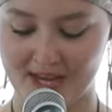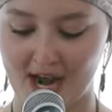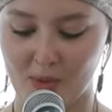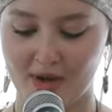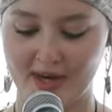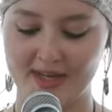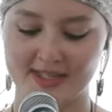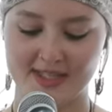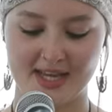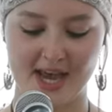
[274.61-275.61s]
that is
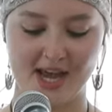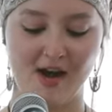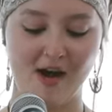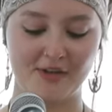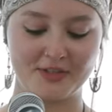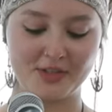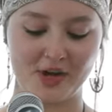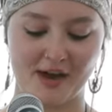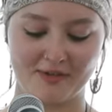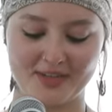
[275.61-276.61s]
joyful, and that's
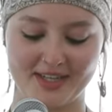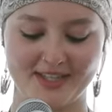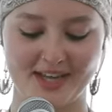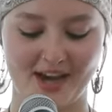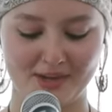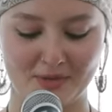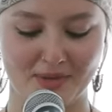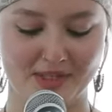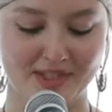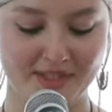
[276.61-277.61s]
why this event is
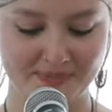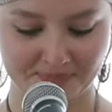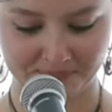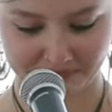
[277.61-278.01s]
so emotional